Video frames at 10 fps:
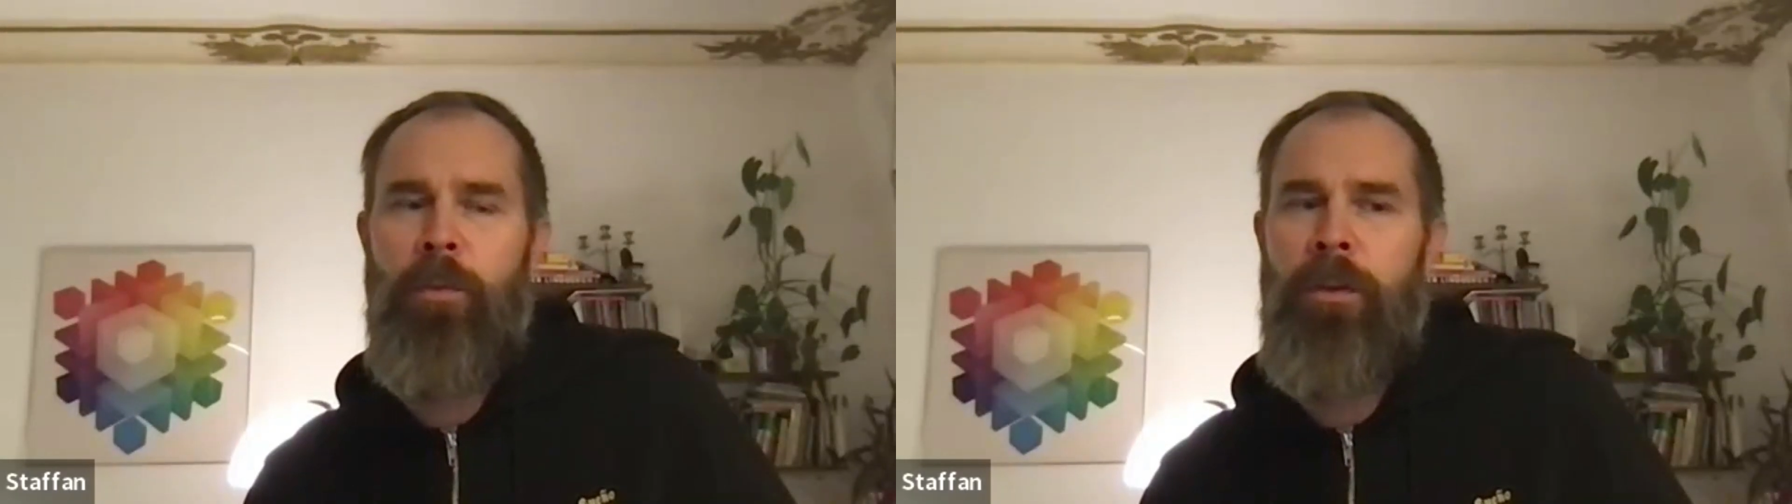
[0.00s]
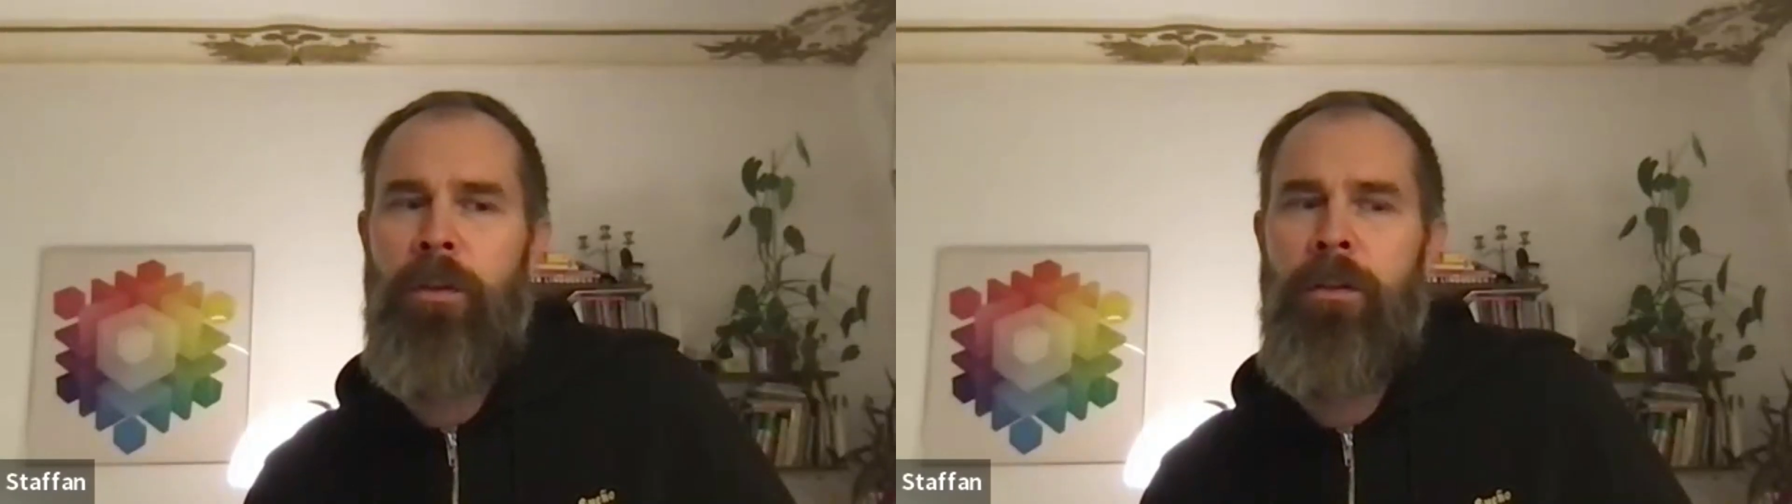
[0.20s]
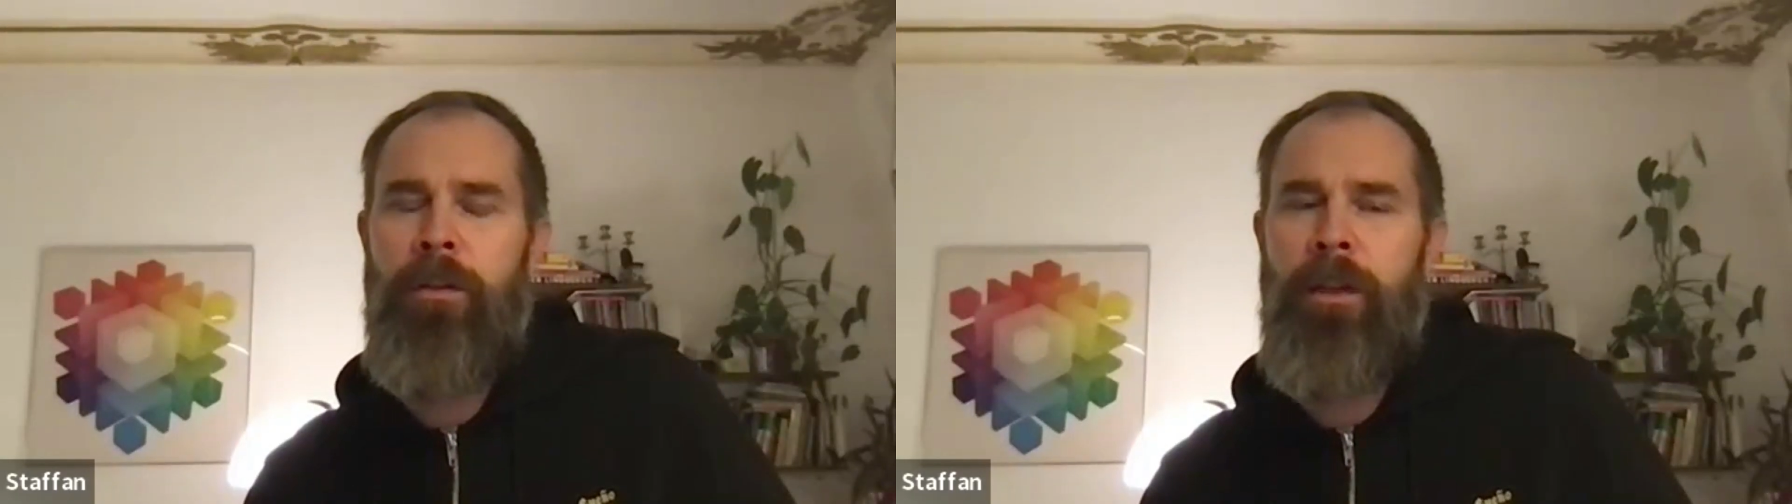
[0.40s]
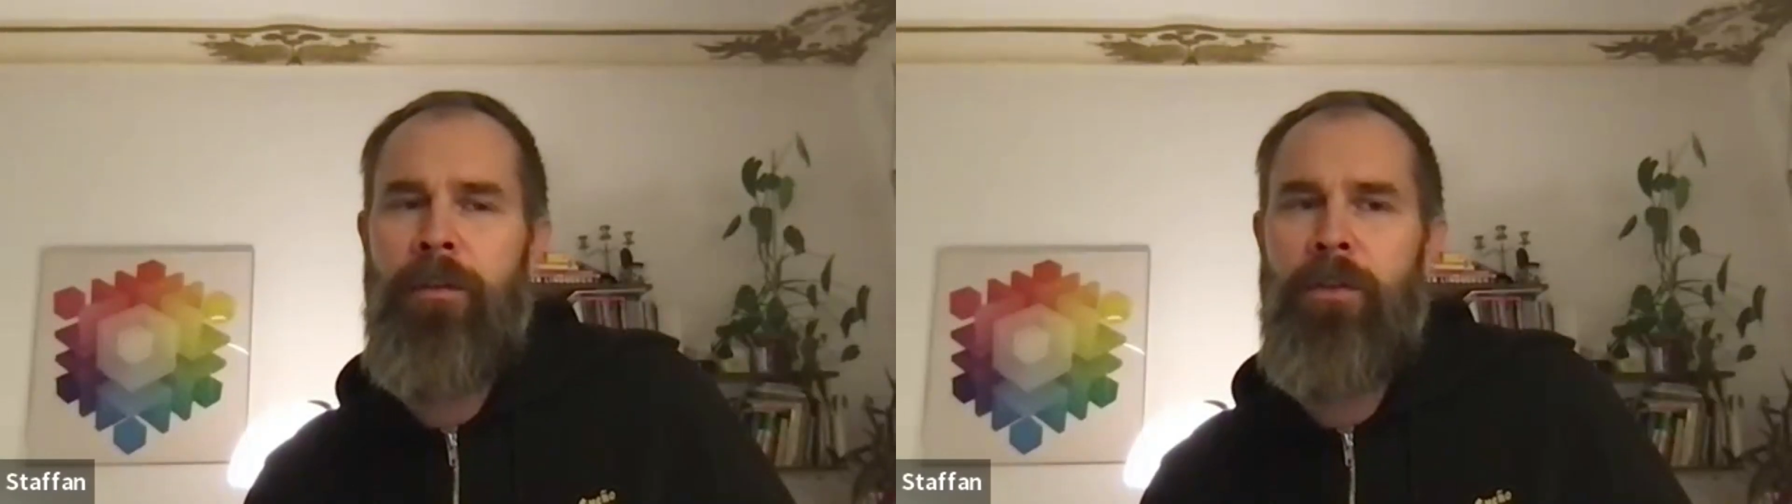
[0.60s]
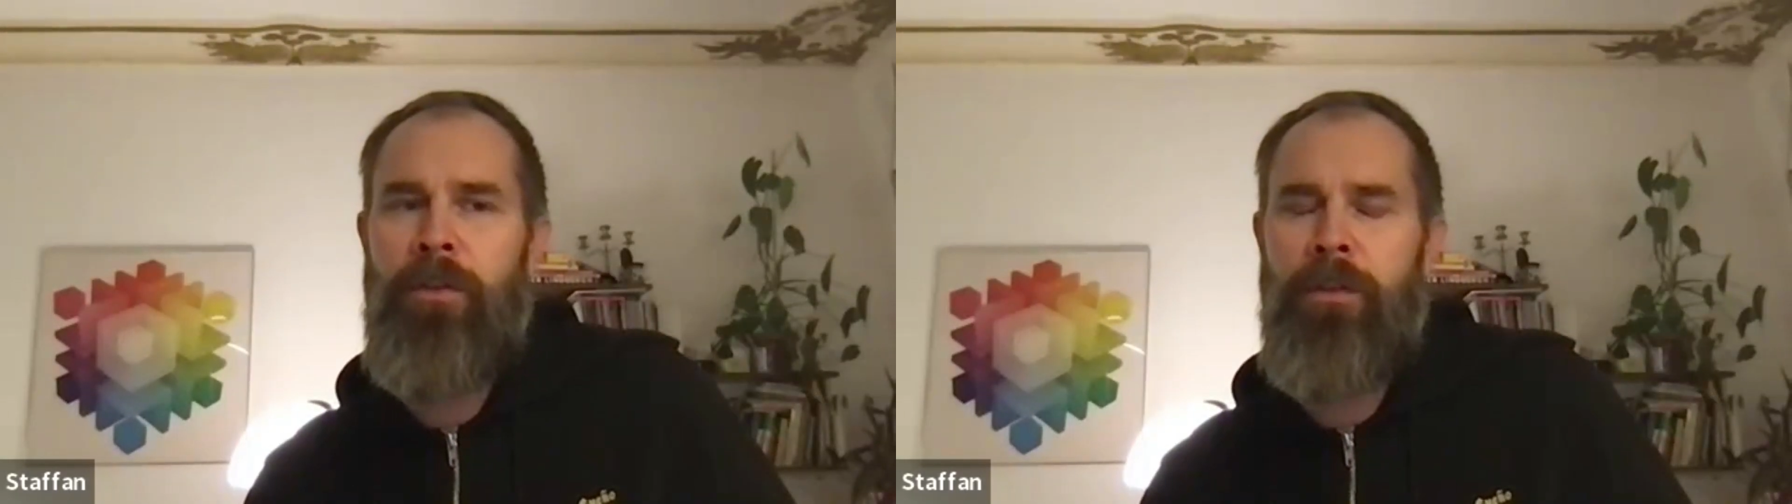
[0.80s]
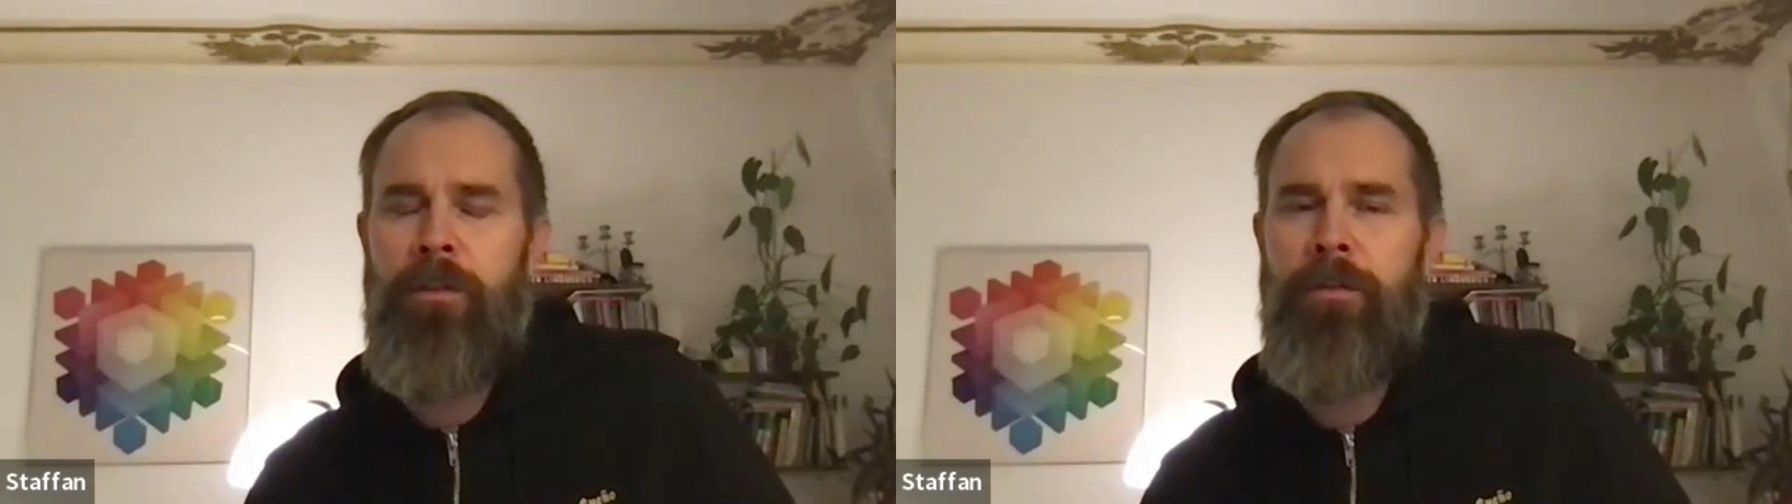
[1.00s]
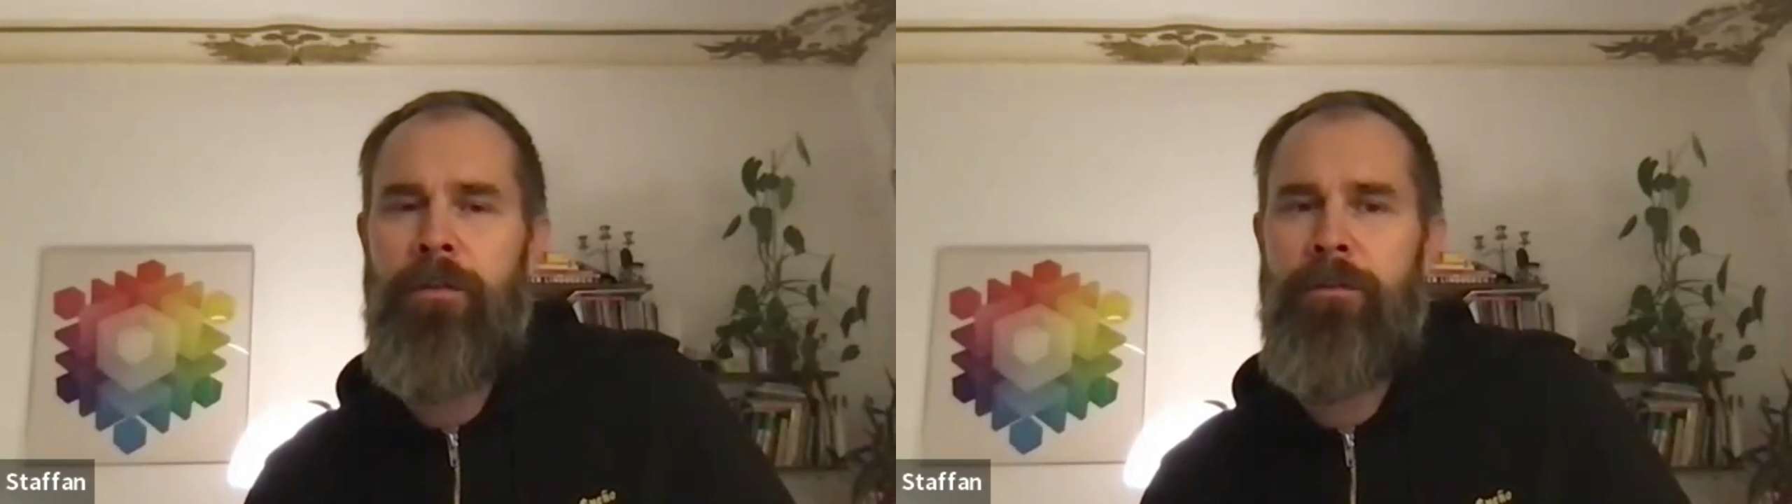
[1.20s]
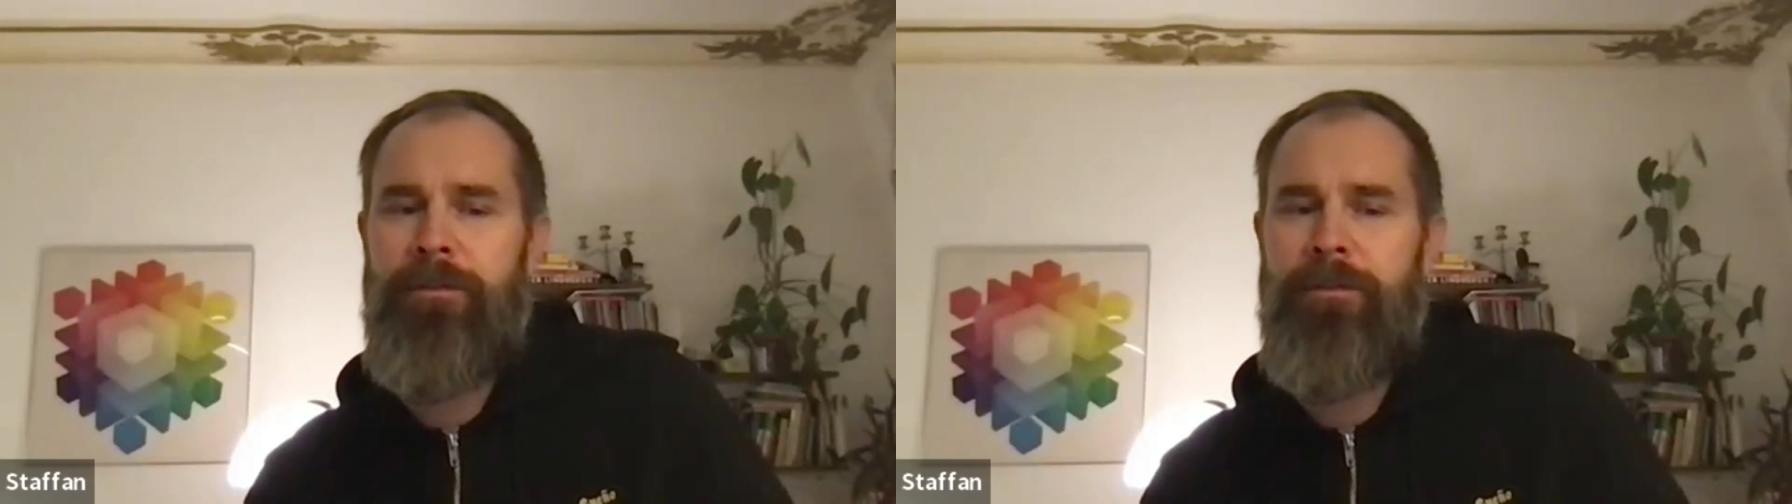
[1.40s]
when you don't have to sort of,